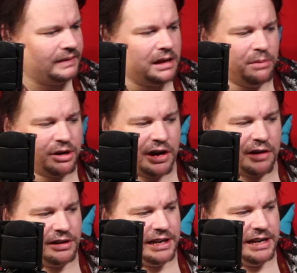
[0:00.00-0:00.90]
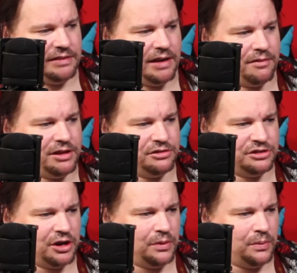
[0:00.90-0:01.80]
But currently, there is
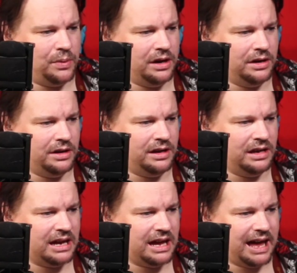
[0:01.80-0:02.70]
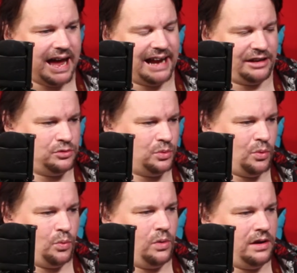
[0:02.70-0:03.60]
no
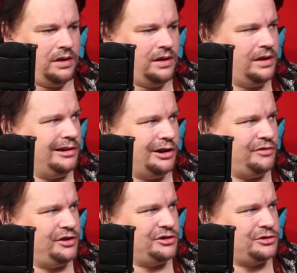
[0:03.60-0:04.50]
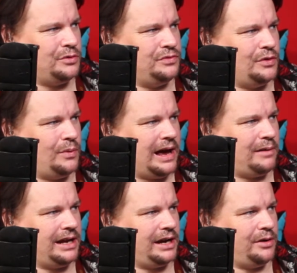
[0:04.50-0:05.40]
actual official Fallout
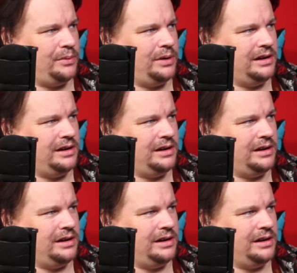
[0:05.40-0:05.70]
Lego